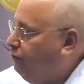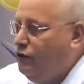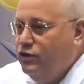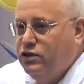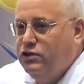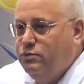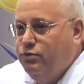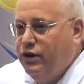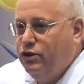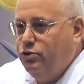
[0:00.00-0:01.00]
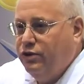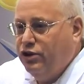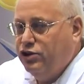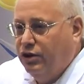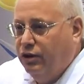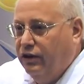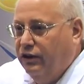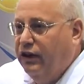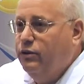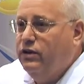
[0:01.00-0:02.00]
The first is pretty traditional, a
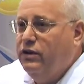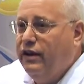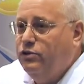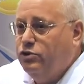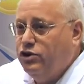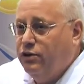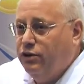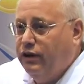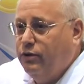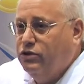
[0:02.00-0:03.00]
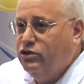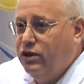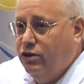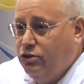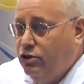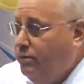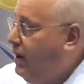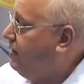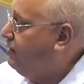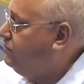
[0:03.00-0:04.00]
liquid nitrogen or liquid CO2
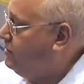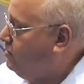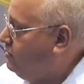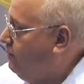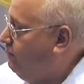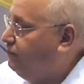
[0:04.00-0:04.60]
backup system.